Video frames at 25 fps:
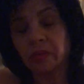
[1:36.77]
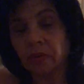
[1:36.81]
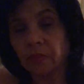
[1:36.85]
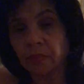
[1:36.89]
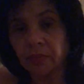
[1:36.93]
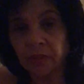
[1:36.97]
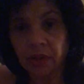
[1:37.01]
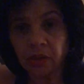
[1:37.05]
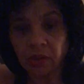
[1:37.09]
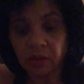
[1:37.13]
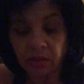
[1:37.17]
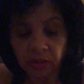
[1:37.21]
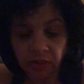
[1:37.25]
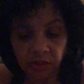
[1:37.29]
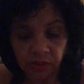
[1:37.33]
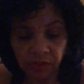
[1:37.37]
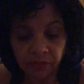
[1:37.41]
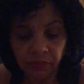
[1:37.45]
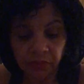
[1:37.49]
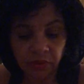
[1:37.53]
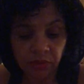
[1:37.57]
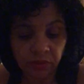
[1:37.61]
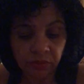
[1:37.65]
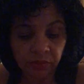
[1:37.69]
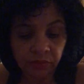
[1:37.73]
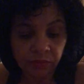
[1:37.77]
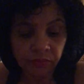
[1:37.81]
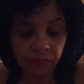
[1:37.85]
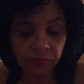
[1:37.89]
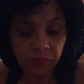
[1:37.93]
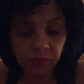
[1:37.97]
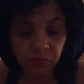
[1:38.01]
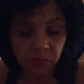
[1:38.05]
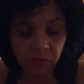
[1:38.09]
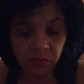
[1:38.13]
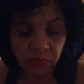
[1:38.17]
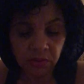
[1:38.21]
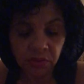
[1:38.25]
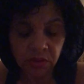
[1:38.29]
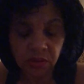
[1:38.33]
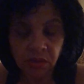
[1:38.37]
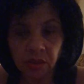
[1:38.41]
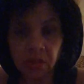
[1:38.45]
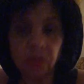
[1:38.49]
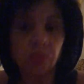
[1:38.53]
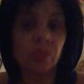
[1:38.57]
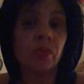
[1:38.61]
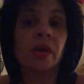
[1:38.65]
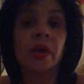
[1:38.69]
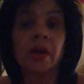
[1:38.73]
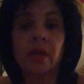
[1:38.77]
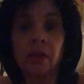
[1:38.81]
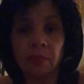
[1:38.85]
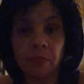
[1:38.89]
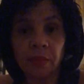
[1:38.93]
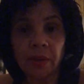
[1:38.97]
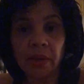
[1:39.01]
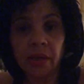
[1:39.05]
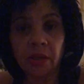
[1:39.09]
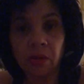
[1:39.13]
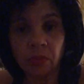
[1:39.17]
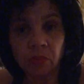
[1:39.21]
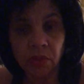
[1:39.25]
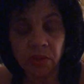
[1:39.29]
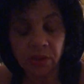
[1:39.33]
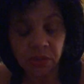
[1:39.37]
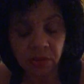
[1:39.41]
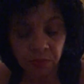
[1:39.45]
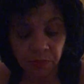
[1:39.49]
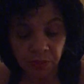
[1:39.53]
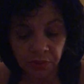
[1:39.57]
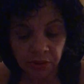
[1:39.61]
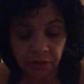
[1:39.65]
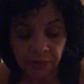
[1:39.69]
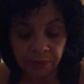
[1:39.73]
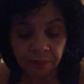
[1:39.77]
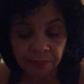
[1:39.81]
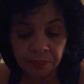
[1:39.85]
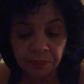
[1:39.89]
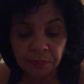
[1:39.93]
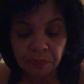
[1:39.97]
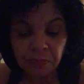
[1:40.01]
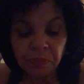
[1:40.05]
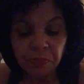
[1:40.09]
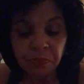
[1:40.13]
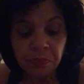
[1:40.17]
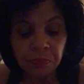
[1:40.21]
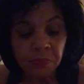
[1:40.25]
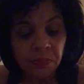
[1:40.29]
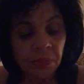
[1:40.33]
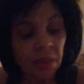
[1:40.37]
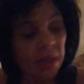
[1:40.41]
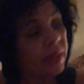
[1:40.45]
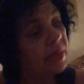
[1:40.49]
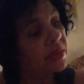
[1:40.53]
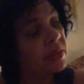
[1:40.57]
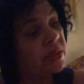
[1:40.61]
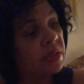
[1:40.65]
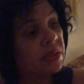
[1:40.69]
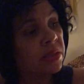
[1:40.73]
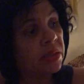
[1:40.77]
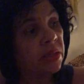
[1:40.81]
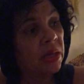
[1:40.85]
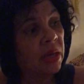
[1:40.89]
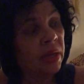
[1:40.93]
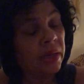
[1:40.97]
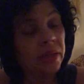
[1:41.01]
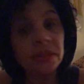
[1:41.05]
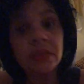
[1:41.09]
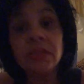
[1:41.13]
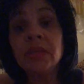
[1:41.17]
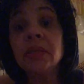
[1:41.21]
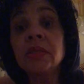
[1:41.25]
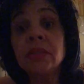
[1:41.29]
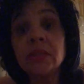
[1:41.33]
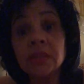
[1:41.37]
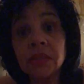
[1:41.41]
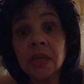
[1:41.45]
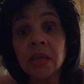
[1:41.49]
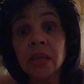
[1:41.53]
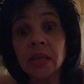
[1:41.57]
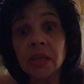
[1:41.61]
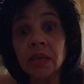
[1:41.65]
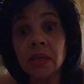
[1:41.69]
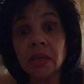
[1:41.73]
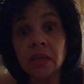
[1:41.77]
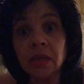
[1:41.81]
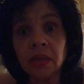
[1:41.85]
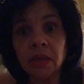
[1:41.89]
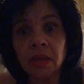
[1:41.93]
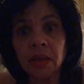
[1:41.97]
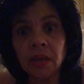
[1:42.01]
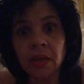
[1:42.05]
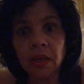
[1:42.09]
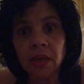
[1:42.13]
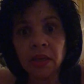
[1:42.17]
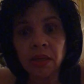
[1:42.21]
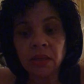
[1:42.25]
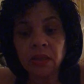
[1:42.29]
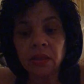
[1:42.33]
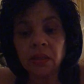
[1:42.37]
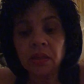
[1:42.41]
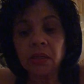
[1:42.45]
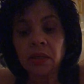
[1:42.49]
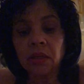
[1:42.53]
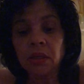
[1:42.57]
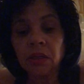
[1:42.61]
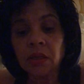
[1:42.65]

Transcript: I'm not gonna even discuss what kind of bag it was, but I did take it, and